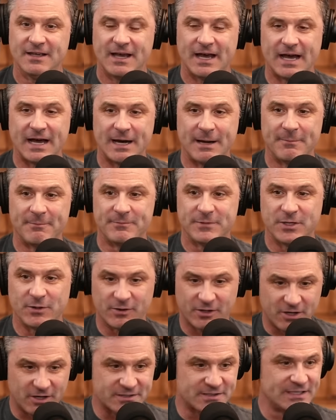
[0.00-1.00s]
um, you know,
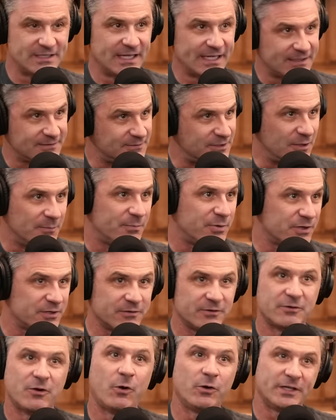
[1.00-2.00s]
are constantly like, you know,
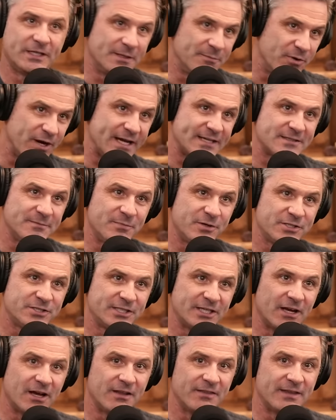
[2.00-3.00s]
put, holding the brakes and
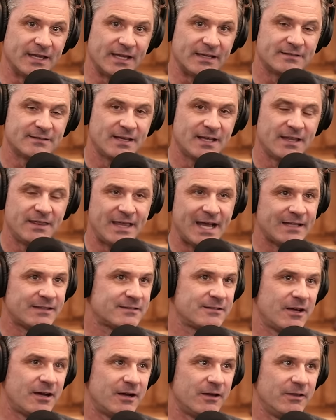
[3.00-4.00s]
pushing on things.
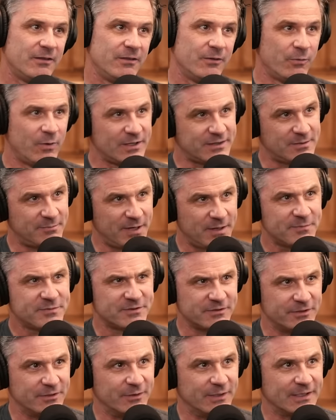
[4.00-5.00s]
That's not the, what the bumps
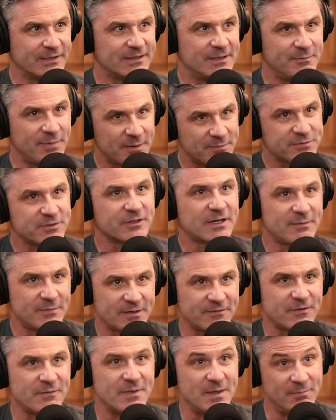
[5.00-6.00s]
are doing. The mm-hmm. bumps are
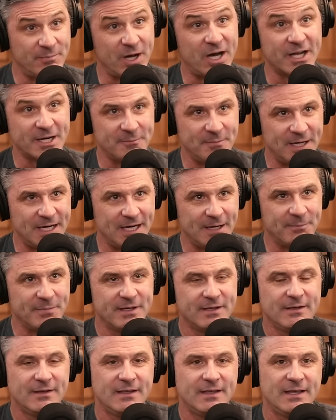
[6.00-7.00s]
coming from the bottom
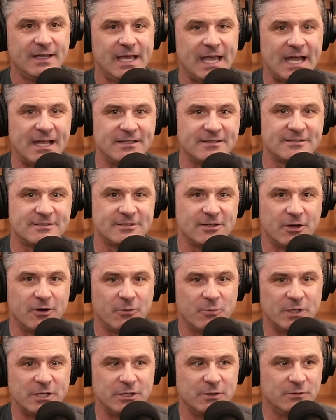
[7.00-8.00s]
up. And
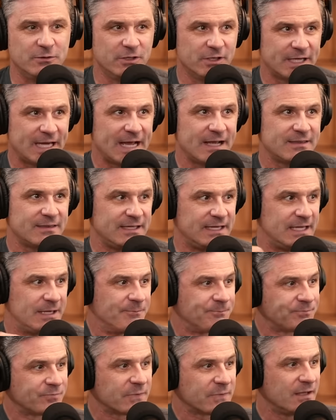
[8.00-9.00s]
so when you look at the
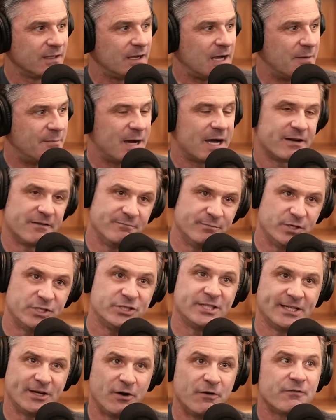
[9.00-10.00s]
amount of
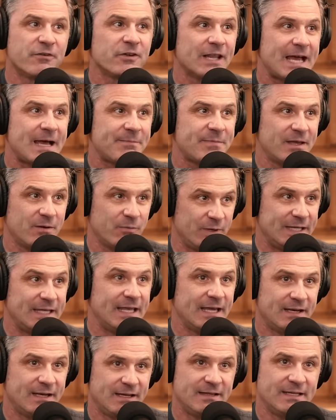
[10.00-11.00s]
bushing overlap that we
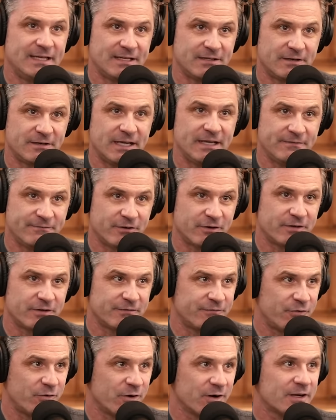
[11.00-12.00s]
get in the in-
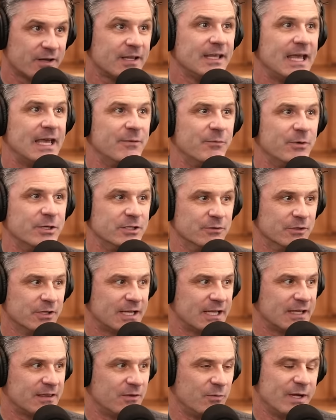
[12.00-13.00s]
inverted fork, and when you
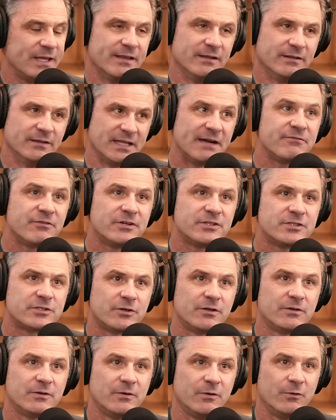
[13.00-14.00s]
look at the way the leverage
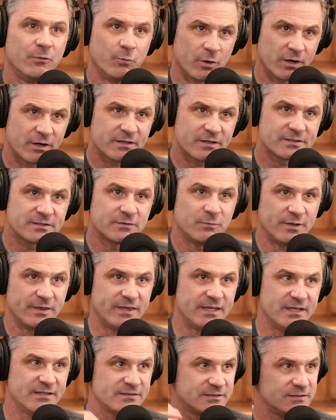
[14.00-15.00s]
works
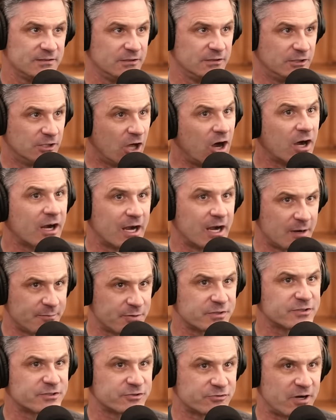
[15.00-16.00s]
with this long
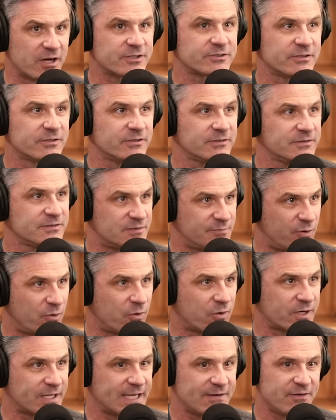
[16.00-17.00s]
upper structure
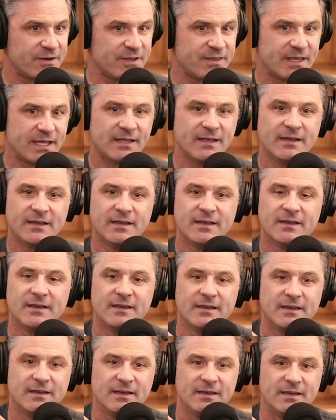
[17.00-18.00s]
supporting everything,
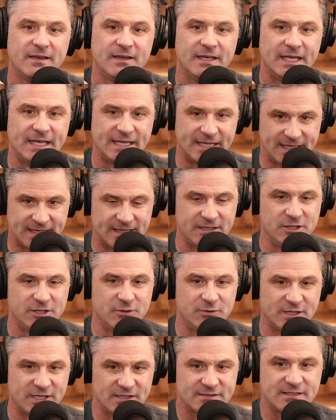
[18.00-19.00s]
it,
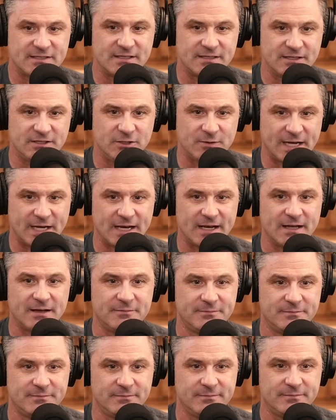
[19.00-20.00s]
you just, you get
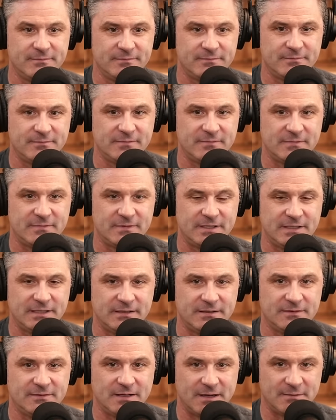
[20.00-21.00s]
a,
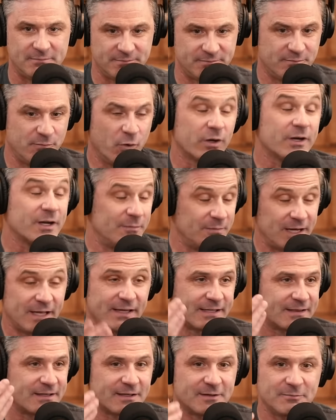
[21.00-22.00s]
a more, com- I
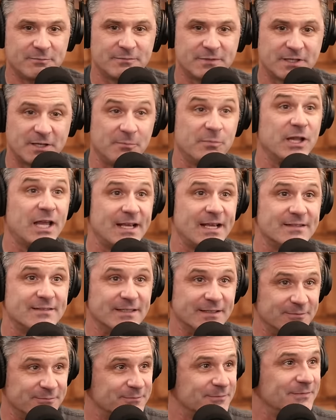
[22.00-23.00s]
like the
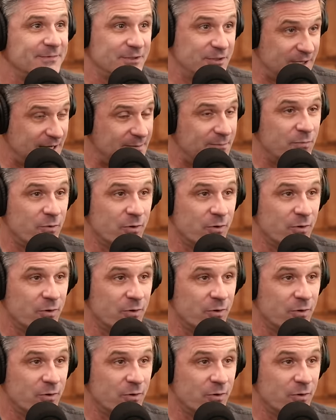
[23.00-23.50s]
compliancy you get mm-hmm.